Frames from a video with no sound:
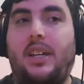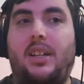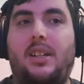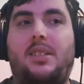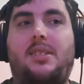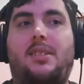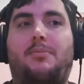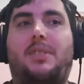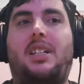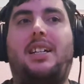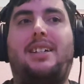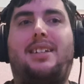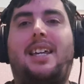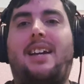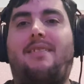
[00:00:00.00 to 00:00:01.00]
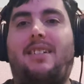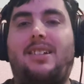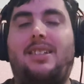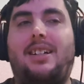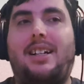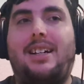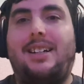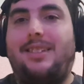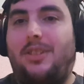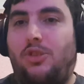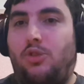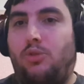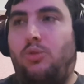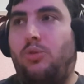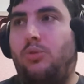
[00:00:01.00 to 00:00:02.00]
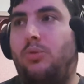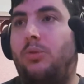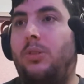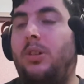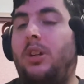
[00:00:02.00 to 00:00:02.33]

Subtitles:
It's something a character has to do.